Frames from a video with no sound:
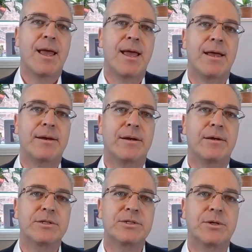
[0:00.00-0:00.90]
And
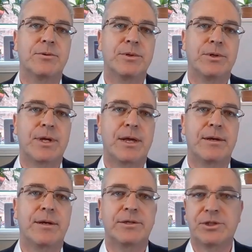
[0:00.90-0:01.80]
also, you
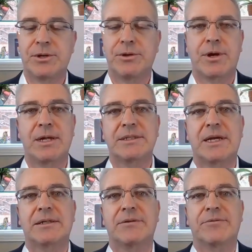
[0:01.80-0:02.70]
can share your
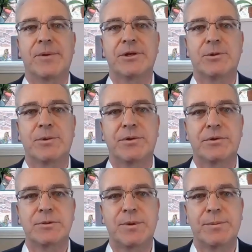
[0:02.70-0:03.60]
contact information with
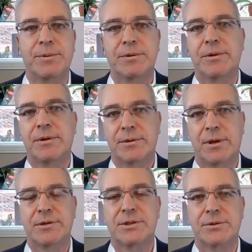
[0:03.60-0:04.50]
those people
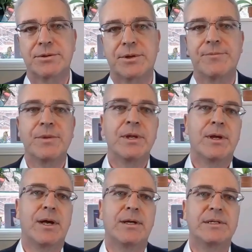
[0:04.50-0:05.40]
also. So
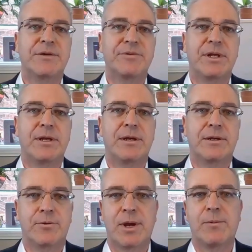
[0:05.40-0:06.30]
definitely
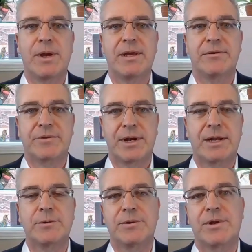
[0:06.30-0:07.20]
a great way of
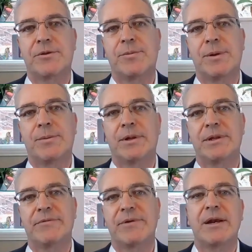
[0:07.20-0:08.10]
connecting with other people at
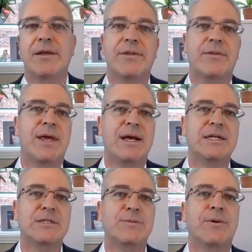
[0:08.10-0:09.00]
the event. And then the
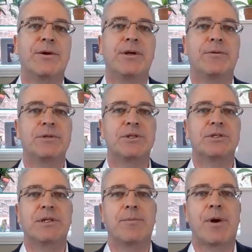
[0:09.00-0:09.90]
expo area, which
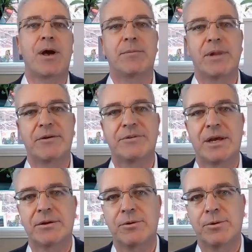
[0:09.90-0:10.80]
is in the bottom
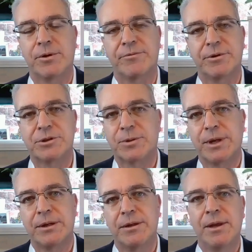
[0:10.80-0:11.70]
left-hand corner of your
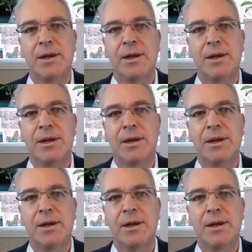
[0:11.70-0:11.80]
screen,